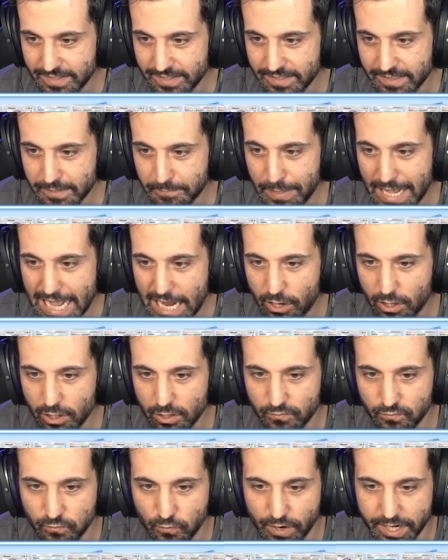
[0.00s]
The power
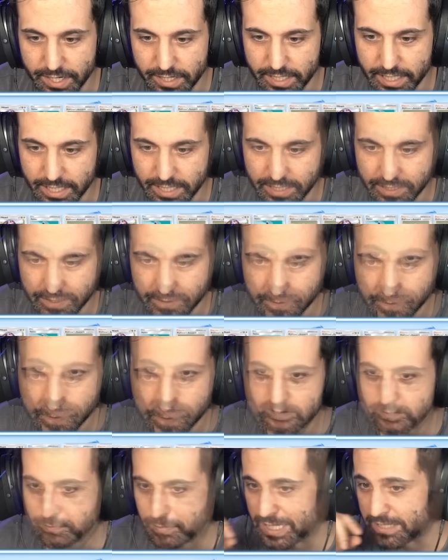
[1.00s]
of Whitney
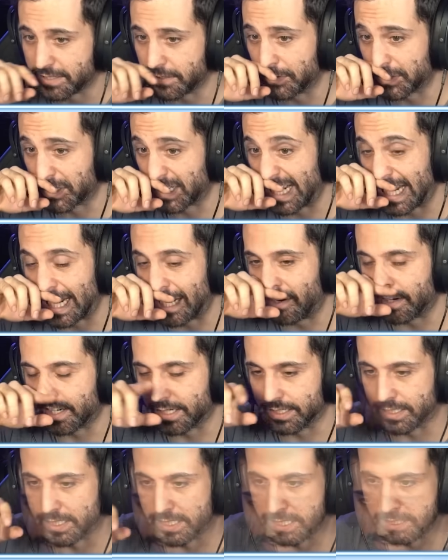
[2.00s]
basically was an
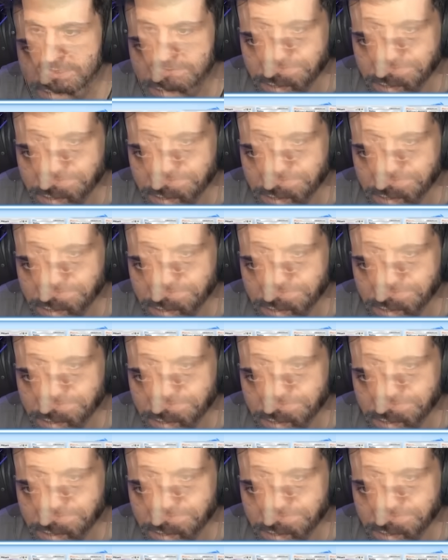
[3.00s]
Erica there.